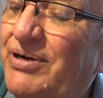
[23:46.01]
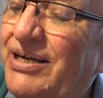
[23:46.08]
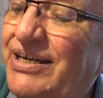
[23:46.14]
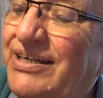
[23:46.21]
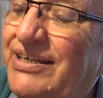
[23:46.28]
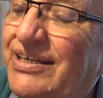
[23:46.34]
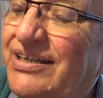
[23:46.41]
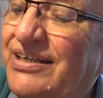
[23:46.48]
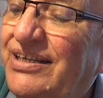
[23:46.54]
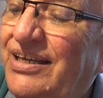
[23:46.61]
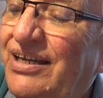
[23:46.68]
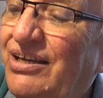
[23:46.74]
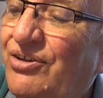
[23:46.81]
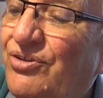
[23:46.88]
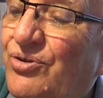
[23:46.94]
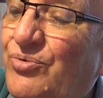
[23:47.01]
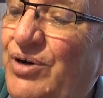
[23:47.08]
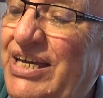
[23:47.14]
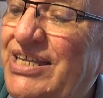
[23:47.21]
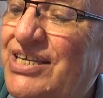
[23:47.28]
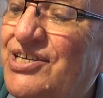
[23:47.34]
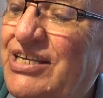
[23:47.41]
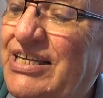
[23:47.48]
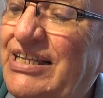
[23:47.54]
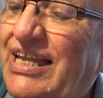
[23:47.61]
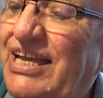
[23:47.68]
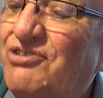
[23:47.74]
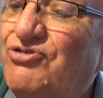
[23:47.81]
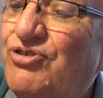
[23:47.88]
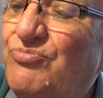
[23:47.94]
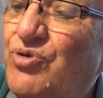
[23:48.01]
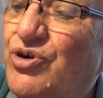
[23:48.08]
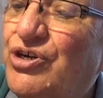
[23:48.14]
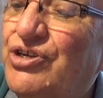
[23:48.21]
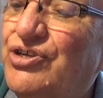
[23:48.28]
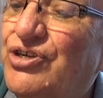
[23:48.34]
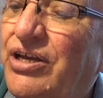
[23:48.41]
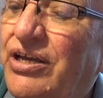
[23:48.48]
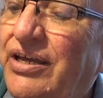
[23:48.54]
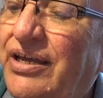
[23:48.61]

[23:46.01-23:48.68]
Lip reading: by the way this little engine works.